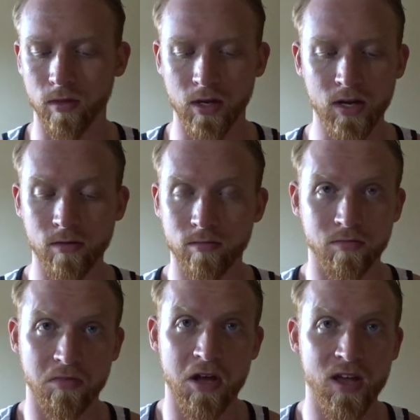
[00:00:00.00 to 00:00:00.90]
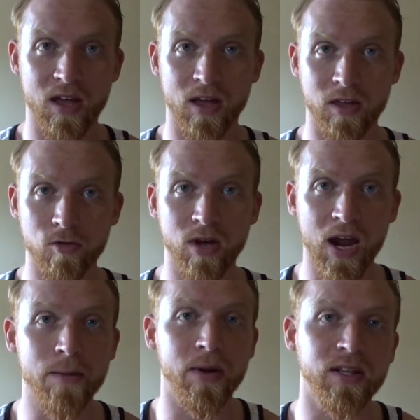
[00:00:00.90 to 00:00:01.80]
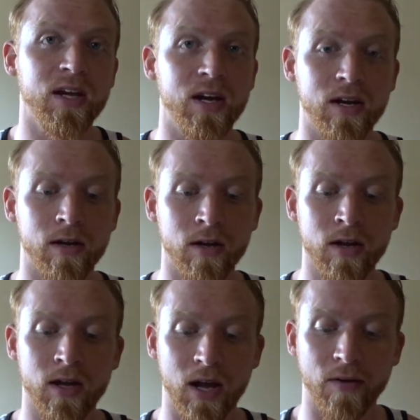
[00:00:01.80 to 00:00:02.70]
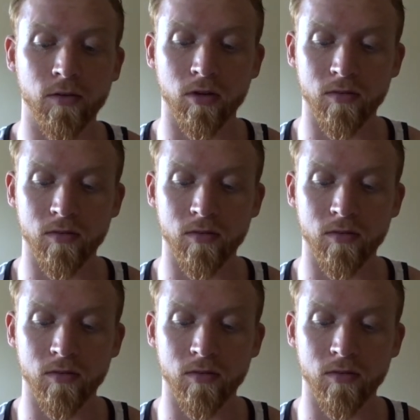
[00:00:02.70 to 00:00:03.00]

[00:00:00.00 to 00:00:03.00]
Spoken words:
yeah, you can maintain after